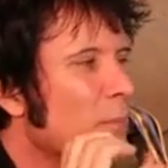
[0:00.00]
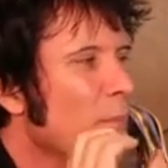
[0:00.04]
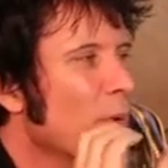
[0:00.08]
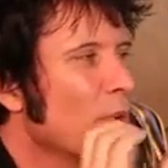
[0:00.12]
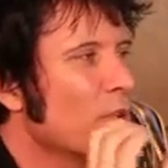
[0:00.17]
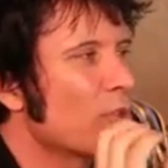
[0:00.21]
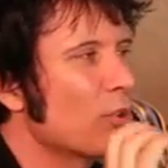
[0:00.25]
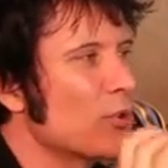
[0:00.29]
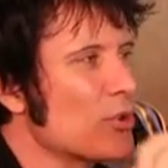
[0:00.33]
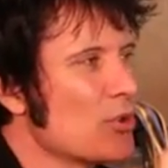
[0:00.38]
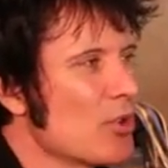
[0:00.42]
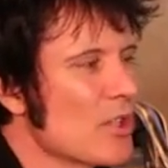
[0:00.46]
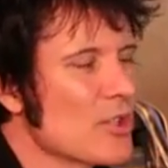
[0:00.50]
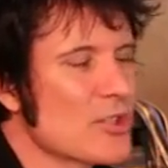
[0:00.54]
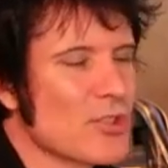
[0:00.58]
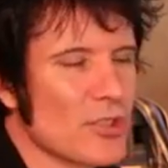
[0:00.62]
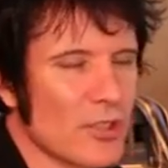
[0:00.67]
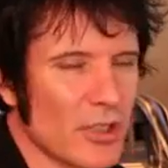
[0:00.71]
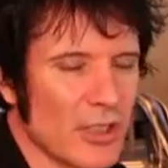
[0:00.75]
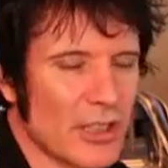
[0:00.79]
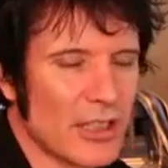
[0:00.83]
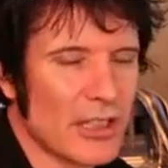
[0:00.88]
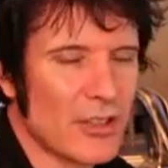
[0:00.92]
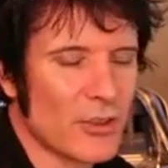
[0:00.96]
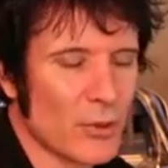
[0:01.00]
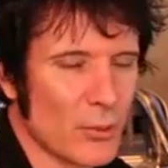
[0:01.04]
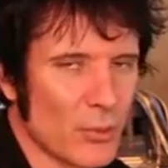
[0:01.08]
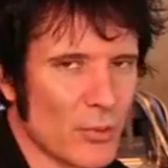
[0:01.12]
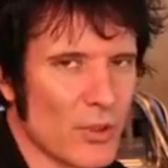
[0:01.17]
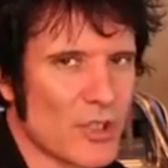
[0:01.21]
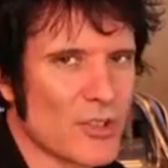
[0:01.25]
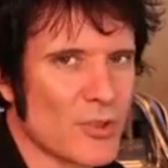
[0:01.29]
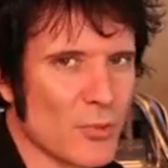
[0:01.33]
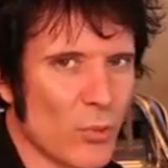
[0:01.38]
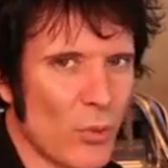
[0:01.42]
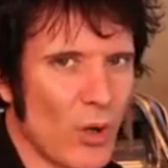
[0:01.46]
But traditionally, the
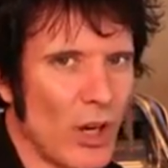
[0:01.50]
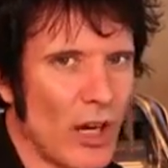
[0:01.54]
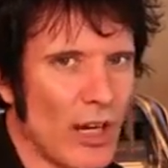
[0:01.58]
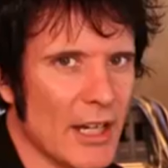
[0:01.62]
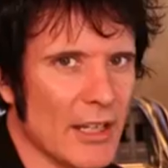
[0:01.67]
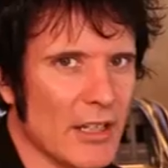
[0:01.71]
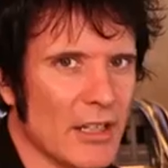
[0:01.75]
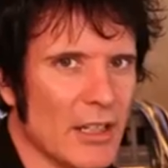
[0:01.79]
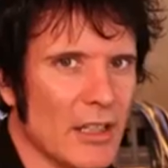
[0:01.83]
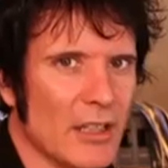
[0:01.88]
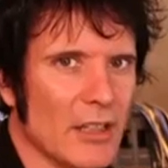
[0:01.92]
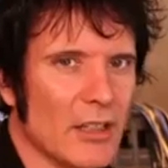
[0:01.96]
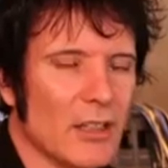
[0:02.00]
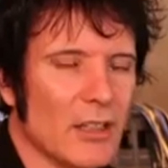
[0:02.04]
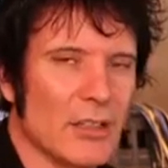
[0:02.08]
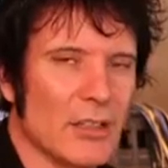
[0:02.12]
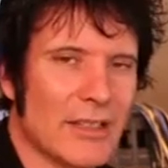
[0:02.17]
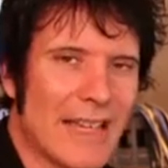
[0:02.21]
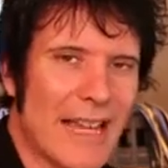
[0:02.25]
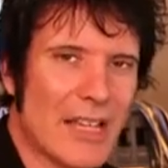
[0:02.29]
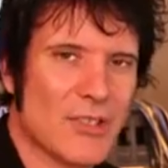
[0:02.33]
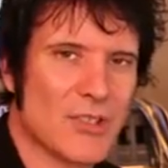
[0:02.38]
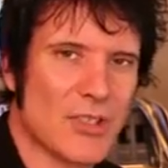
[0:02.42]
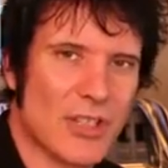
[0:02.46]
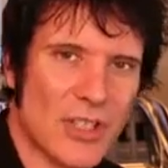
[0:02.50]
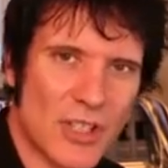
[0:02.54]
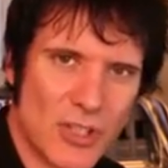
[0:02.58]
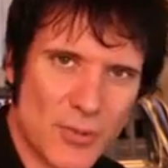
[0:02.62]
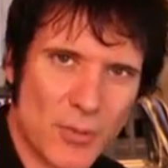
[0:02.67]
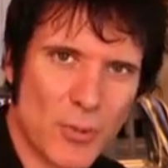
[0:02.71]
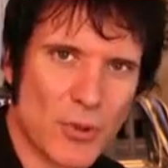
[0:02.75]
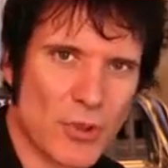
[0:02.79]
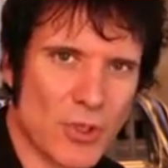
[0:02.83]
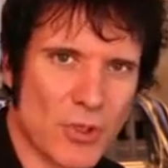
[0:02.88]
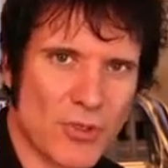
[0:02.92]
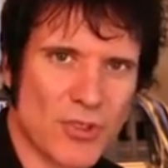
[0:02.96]
reason why
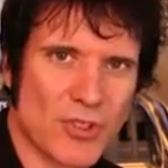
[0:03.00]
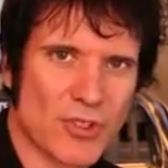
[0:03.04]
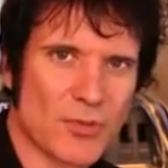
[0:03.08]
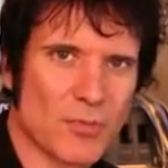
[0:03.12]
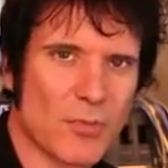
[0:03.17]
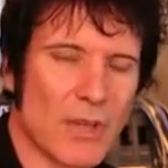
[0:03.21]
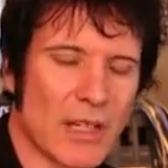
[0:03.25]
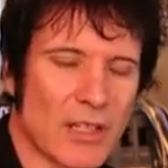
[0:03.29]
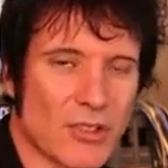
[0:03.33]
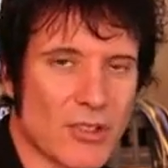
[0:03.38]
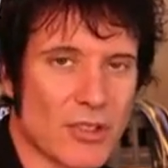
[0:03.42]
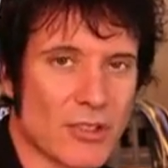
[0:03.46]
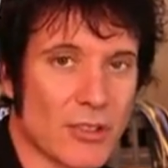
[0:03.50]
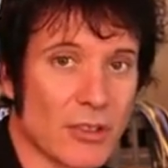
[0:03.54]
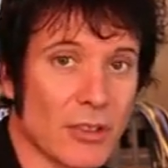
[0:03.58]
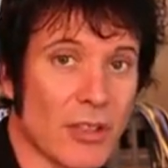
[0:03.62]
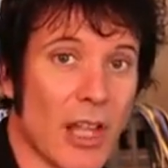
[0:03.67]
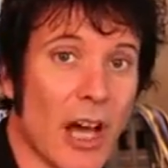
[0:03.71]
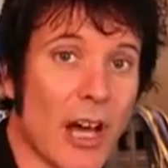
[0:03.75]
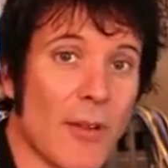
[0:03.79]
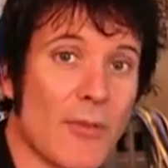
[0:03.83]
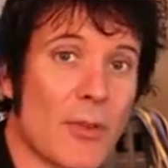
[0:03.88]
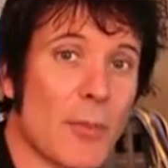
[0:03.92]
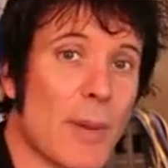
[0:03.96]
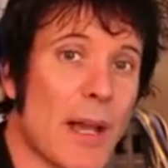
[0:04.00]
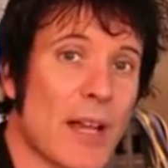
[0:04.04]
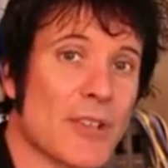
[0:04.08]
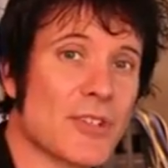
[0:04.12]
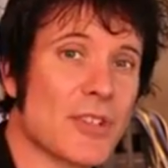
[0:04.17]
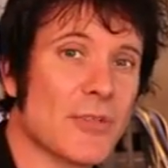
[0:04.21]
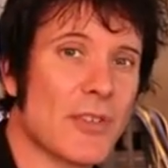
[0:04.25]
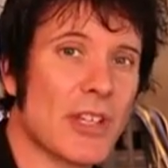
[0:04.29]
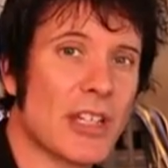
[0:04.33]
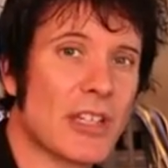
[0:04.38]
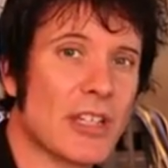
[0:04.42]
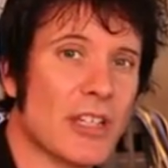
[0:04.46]
engineers, producers, mixers love the
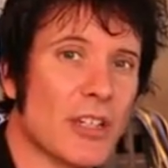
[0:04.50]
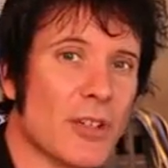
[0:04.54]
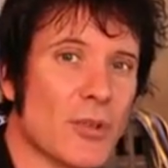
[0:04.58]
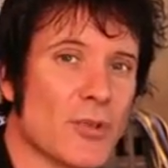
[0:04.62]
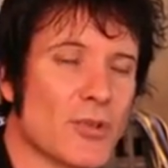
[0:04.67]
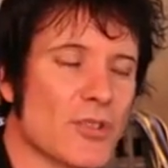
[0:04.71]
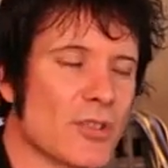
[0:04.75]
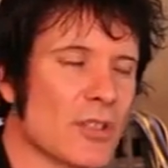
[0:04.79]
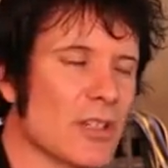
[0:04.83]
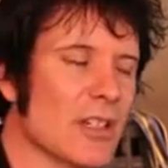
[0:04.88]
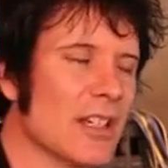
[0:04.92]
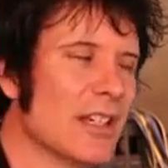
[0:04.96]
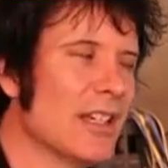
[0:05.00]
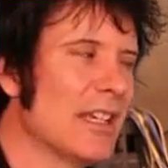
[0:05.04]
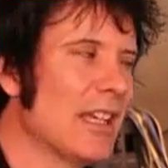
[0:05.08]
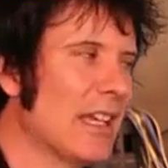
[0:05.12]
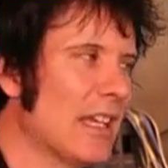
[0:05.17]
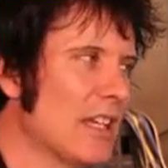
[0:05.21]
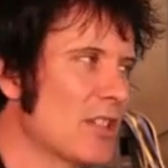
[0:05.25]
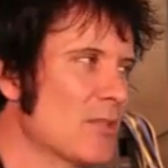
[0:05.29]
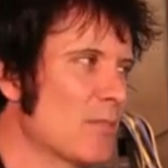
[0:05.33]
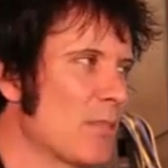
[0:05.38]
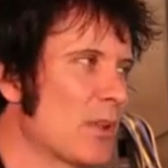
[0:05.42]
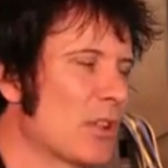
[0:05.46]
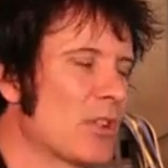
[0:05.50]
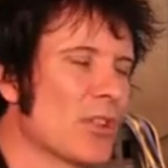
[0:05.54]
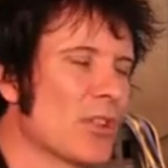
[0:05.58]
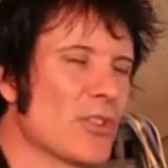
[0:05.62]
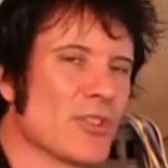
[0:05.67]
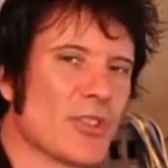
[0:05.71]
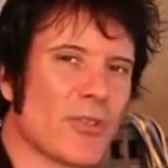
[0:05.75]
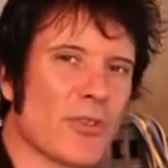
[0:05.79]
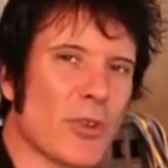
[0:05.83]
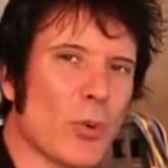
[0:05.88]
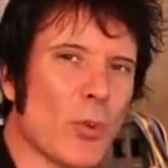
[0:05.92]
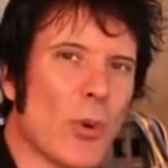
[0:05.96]
passive EQs is
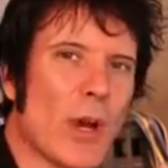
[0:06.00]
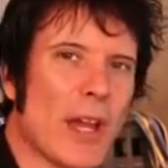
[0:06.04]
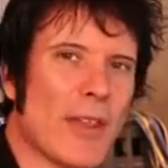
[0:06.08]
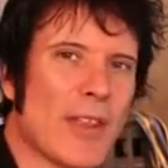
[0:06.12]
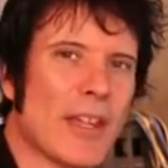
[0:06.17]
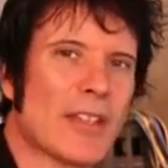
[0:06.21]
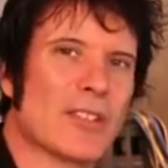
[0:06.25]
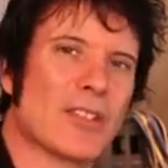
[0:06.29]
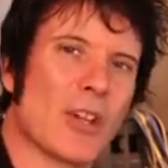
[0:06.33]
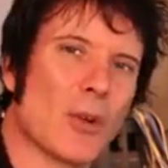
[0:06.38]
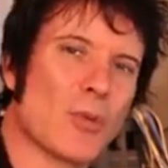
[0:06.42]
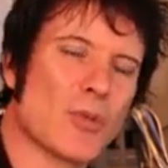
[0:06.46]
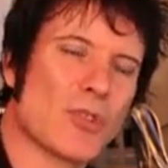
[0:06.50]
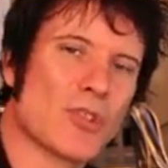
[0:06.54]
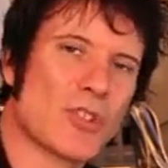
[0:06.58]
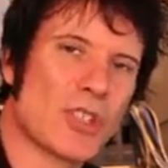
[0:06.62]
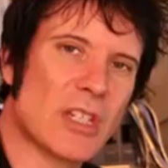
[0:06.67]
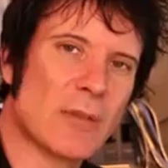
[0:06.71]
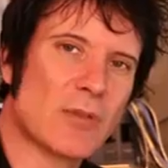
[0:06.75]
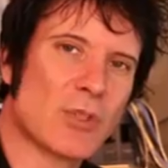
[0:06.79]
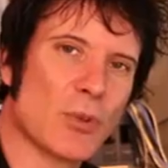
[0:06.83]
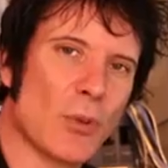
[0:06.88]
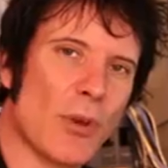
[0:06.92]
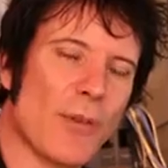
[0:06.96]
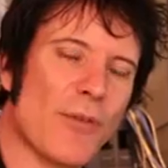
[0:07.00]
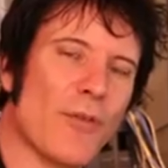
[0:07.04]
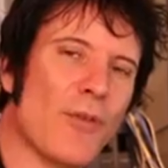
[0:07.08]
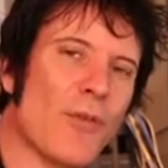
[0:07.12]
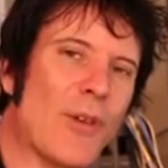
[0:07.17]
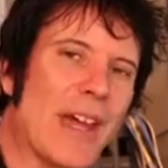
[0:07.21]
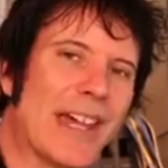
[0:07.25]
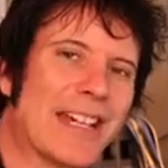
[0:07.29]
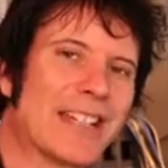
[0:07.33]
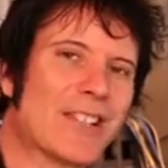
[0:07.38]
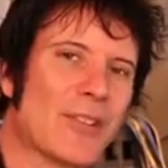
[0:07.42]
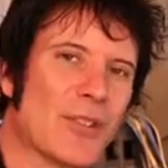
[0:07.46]
because of the way they don't seem to
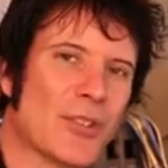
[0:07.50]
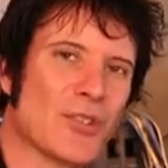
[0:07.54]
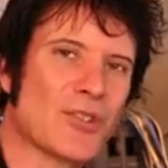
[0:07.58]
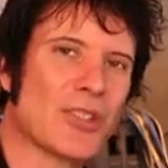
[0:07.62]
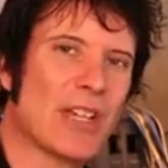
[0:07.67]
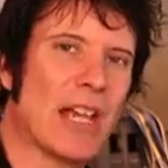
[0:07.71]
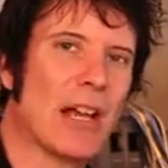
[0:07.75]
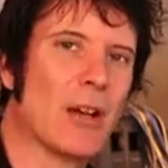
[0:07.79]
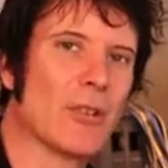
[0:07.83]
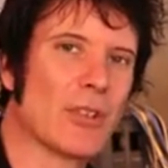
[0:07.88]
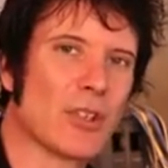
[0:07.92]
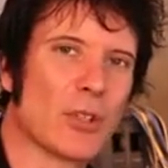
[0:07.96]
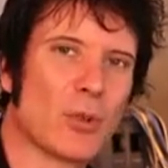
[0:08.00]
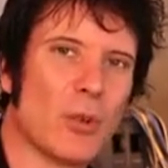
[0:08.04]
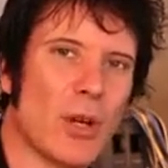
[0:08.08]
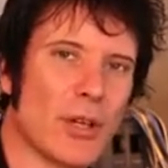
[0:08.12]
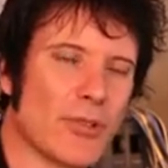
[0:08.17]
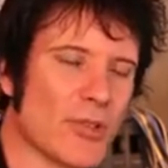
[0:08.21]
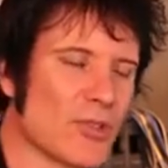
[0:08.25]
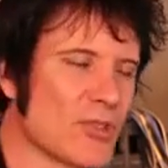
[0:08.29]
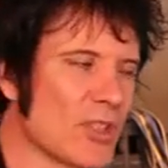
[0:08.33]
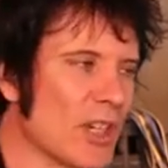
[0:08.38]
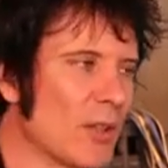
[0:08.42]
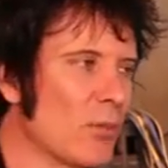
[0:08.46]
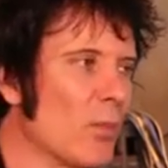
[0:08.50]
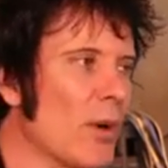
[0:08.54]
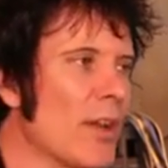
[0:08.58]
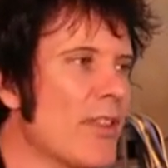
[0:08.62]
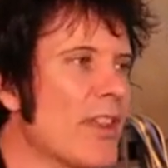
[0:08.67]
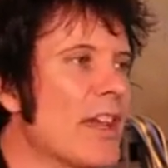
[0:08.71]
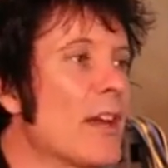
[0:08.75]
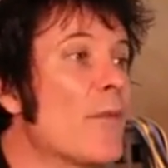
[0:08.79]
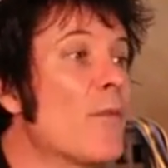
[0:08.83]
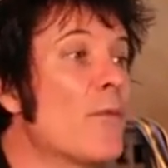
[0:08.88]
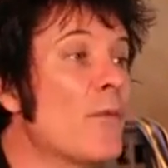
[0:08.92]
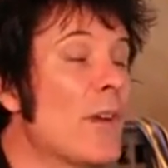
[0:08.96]
affect the sound in quite the same way.
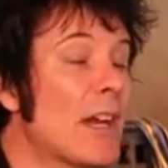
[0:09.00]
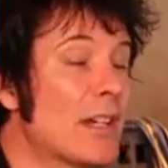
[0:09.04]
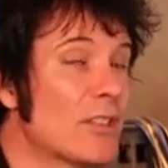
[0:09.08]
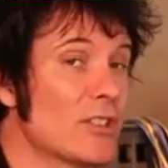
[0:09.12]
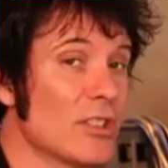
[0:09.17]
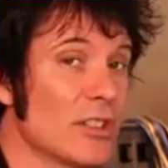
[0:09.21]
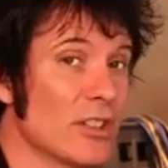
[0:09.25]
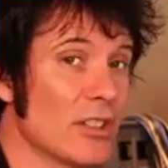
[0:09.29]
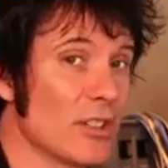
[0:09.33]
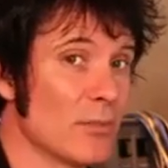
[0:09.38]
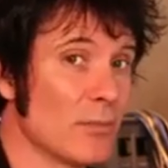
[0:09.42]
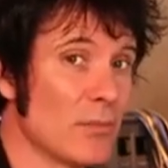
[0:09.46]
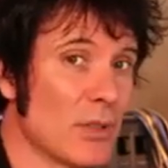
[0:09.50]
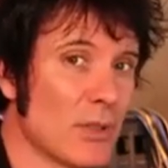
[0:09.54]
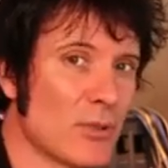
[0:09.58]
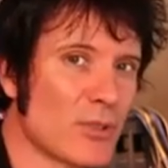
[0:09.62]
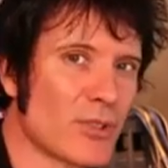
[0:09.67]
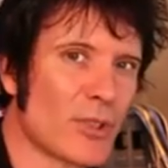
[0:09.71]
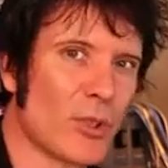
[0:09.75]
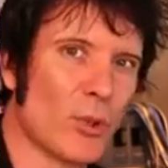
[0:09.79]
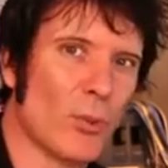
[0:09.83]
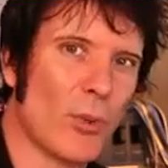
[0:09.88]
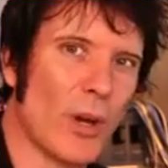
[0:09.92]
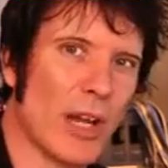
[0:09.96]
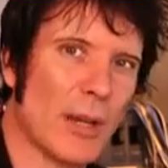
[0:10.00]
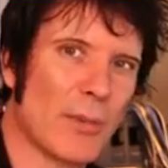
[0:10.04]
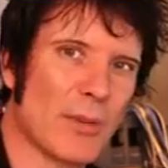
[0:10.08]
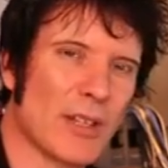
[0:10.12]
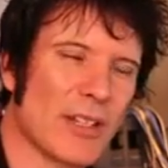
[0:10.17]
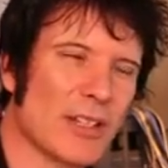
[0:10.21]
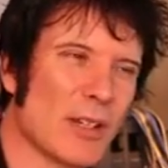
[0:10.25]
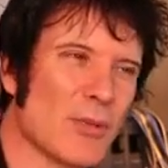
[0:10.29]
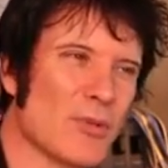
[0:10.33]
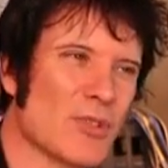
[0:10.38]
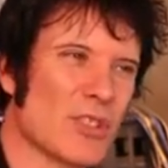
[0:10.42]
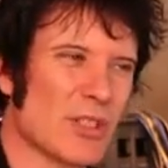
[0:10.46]
They affect it in a musical way, but
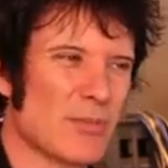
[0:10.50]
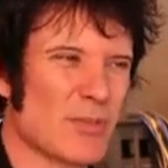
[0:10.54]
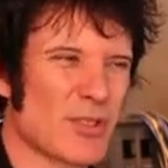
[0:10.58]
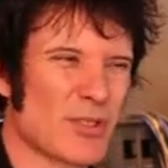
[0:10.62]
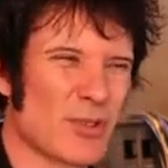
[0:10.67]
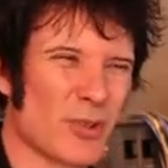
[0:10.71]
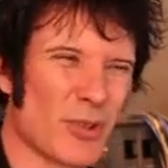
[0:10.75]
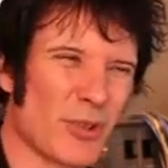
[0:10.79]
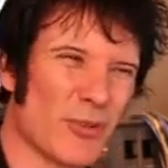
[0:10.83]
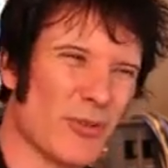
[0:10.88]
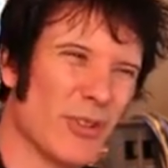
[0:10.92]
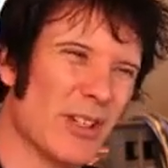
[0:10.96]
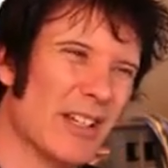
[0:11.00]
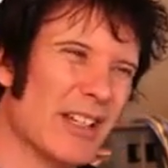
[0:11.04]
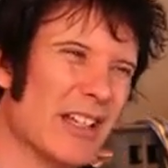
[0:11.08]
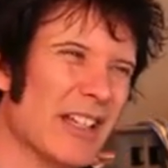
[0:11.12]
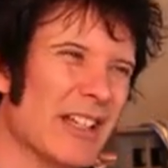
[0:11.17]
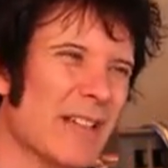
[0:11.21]
they don't seem to sort of...